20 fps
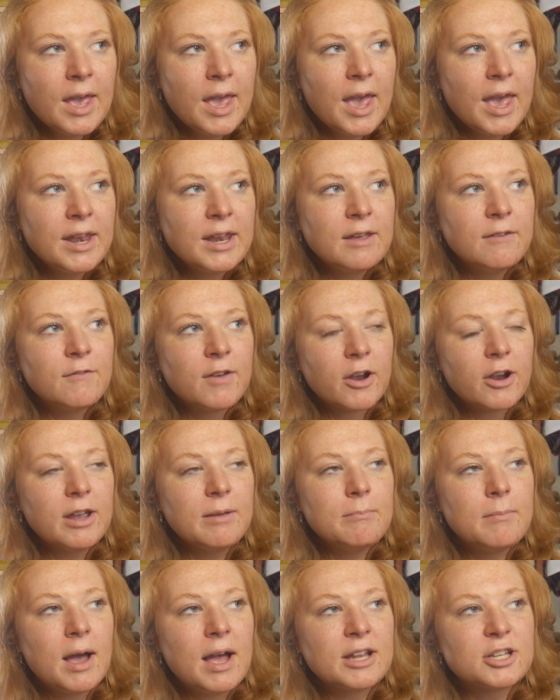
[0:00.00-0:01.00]
it very
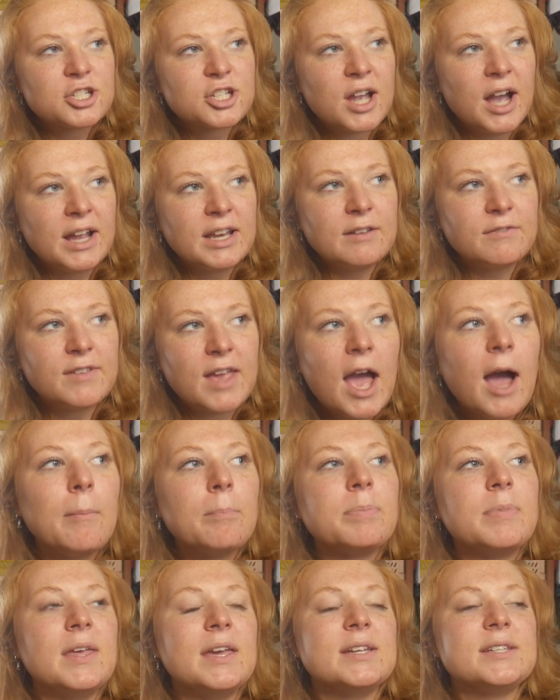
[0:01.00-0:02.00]
much kind of
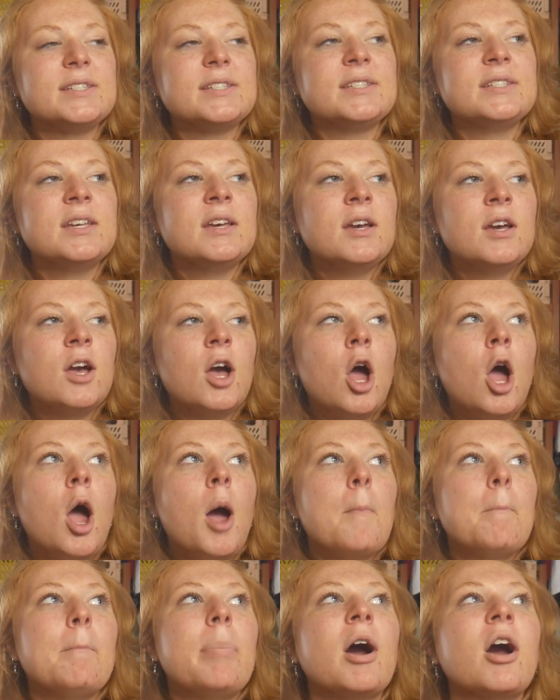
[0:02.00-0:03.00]
kept this
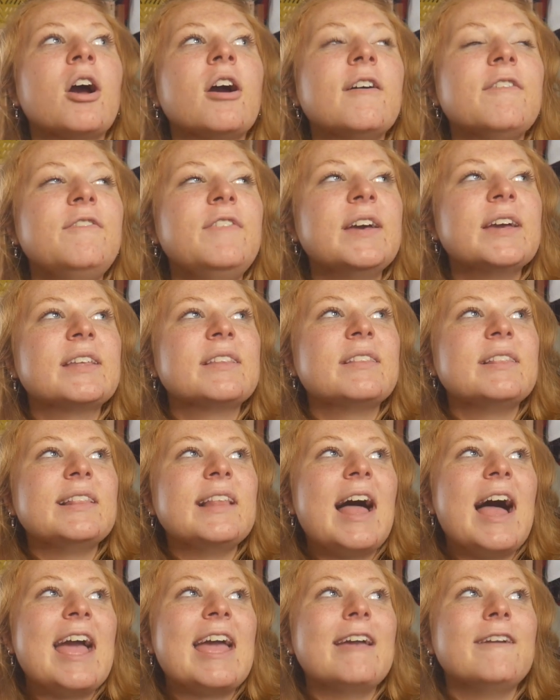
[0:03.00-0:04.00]
perfect
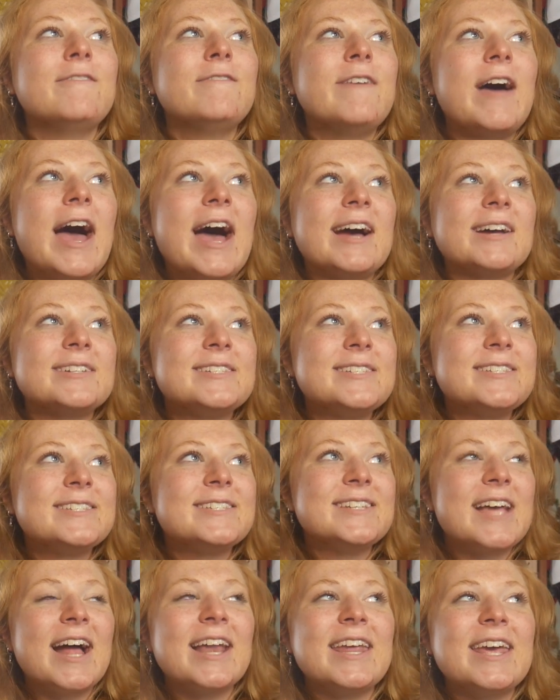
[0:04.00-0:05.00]
life
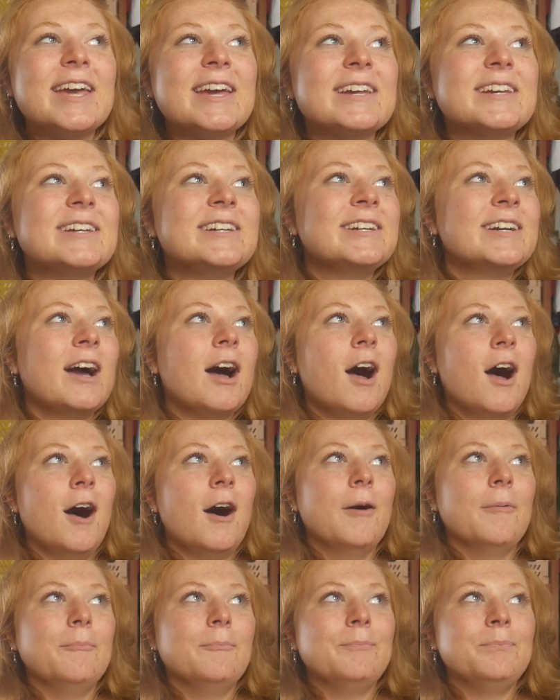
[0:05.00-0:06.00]
aesthetic.
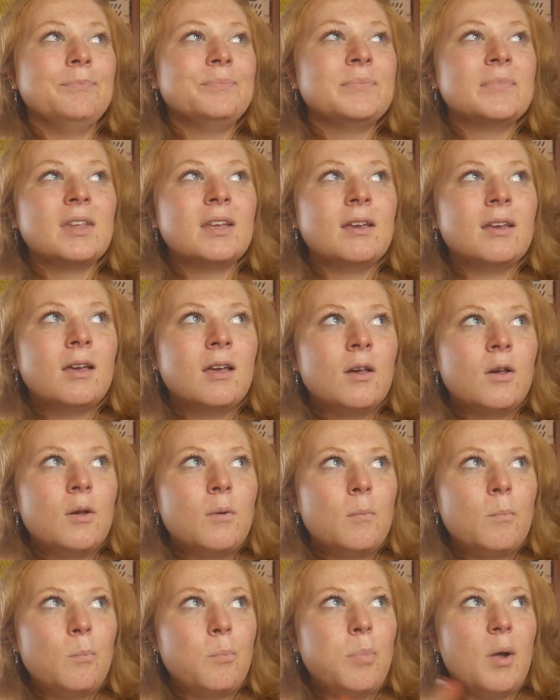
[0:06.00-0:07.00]

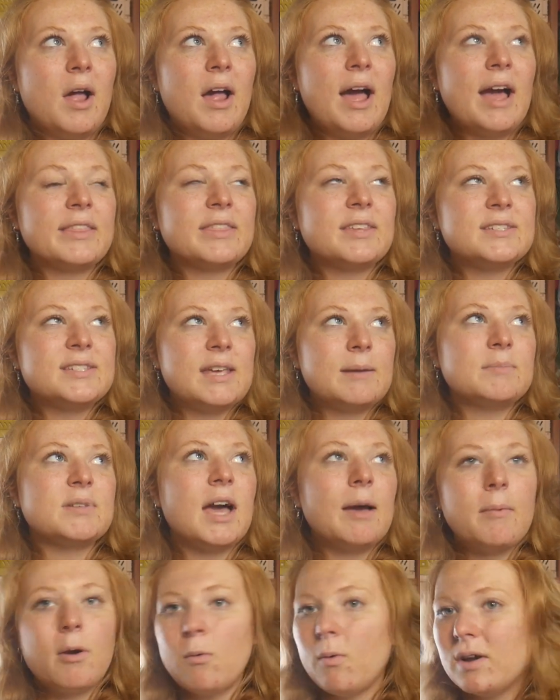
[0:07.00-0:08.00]
But at the same
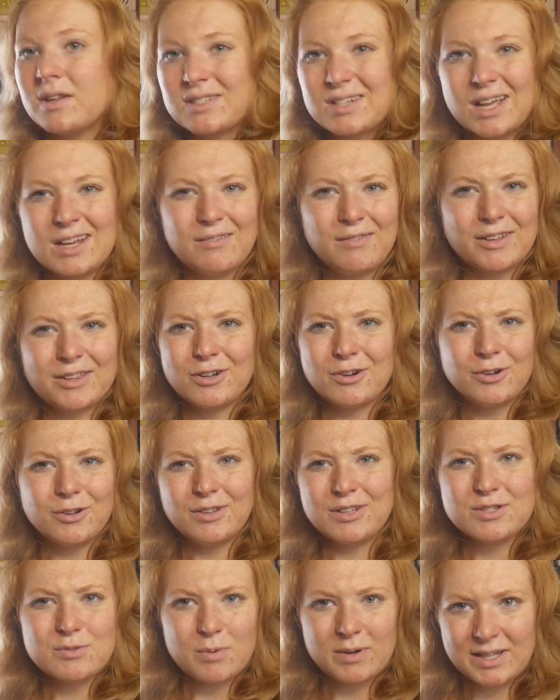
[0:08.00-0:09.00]
time, it was kind of like the
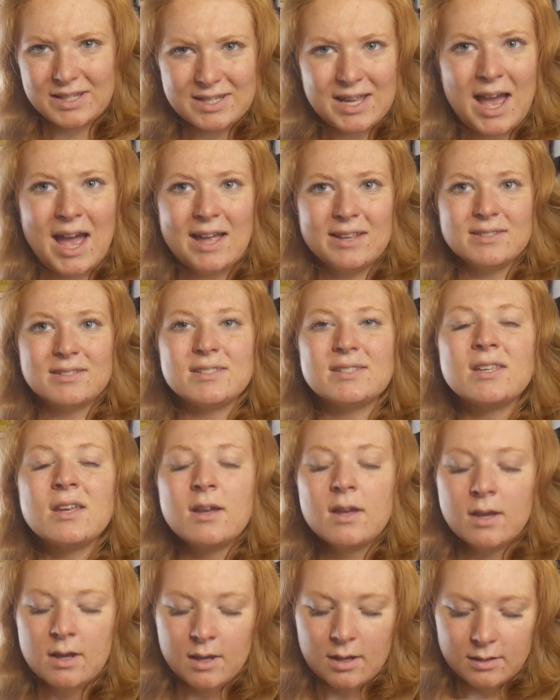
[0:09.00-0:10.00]
early 2010s.
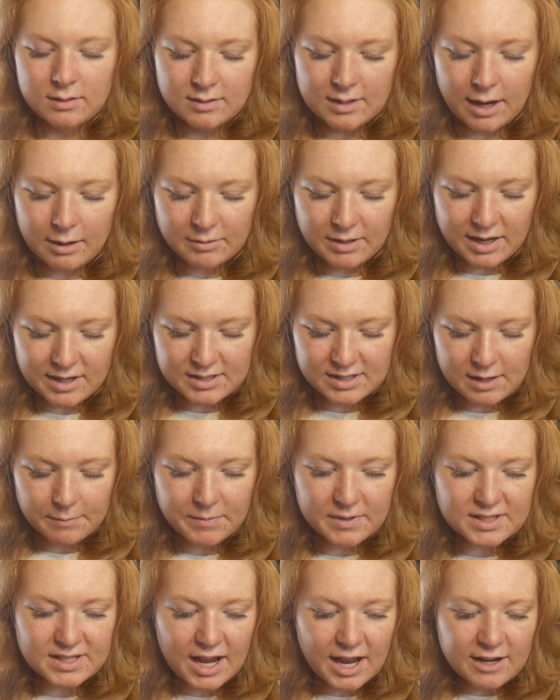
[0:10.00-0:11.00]
Now, next up,
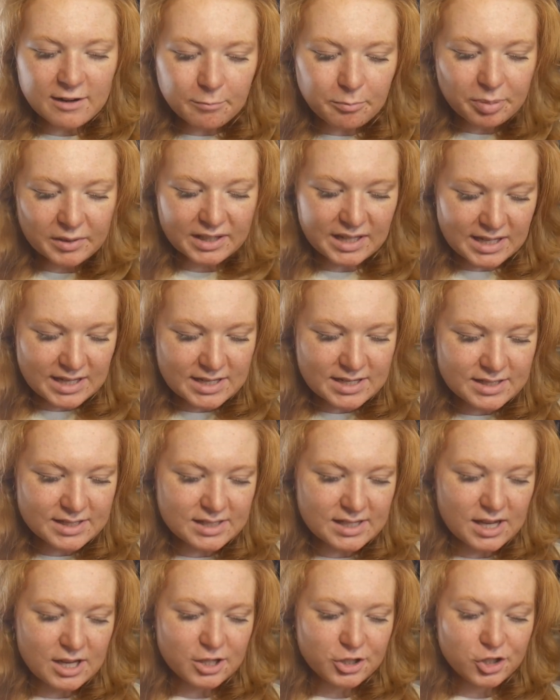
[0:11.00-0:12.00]
this kind of bleeds
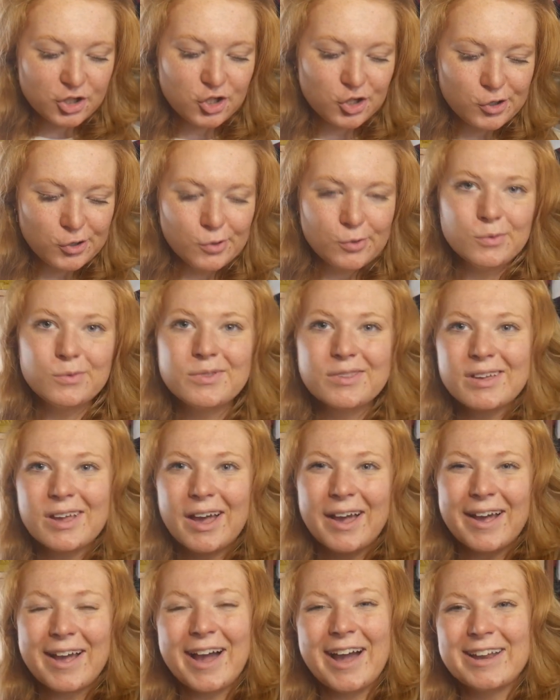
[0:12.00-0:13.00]
into
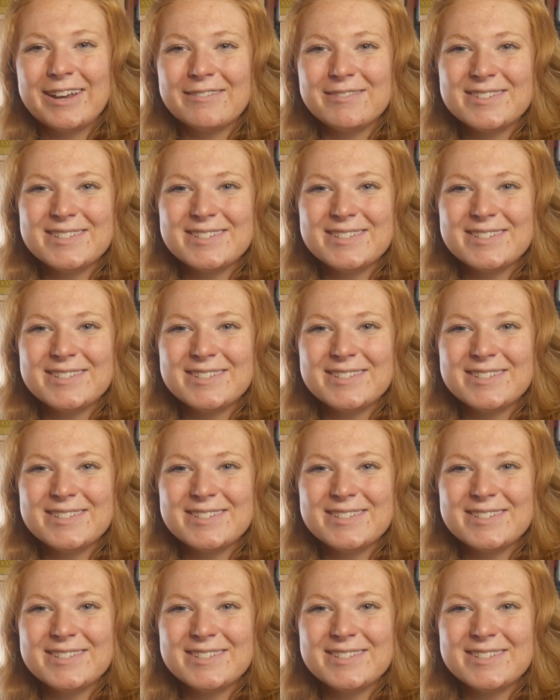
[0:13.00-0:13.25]
a kind of